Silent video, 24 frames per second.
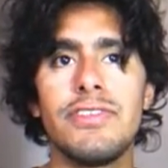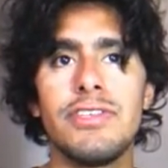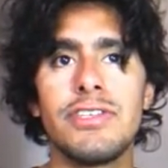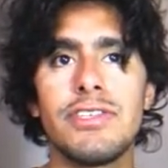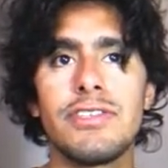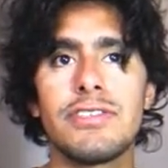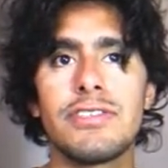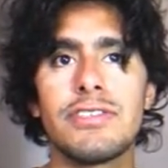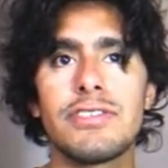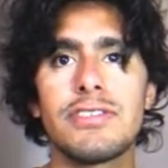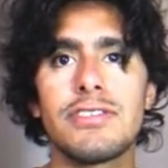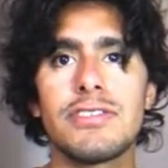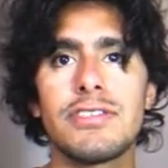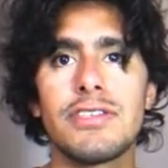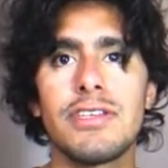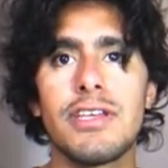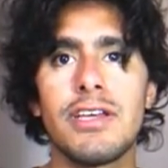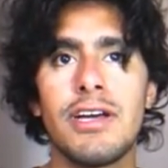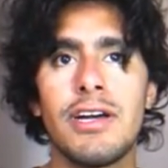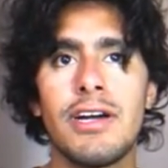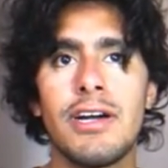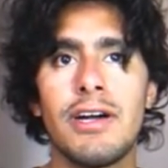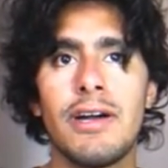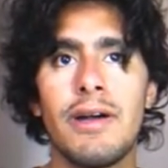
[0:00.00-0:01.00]
this
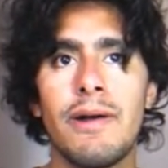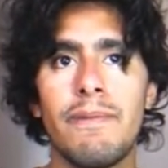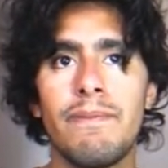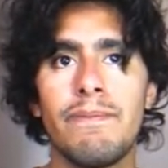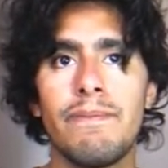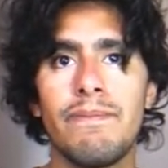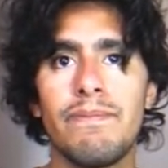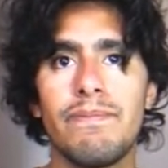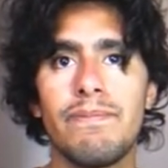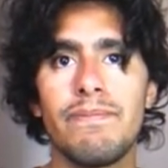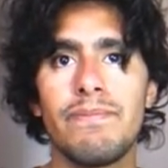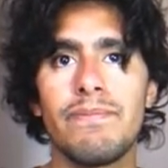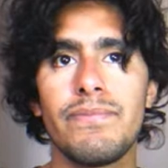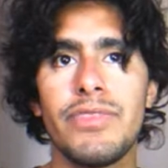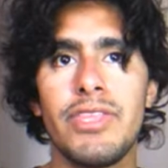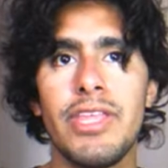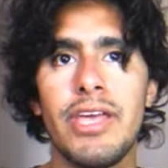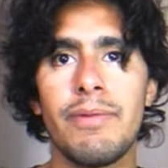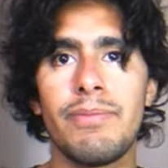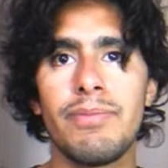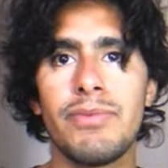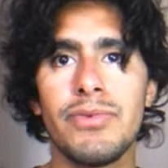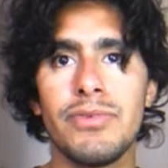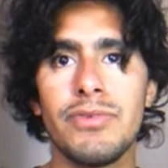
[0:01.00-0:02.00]

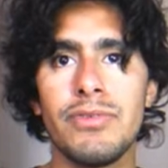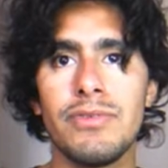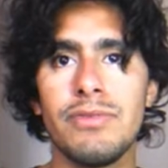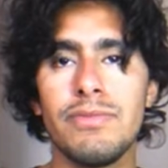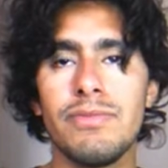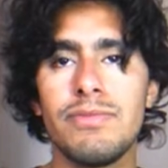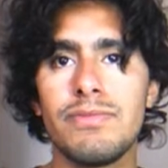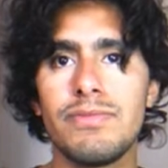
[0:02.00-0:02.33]
Devtool.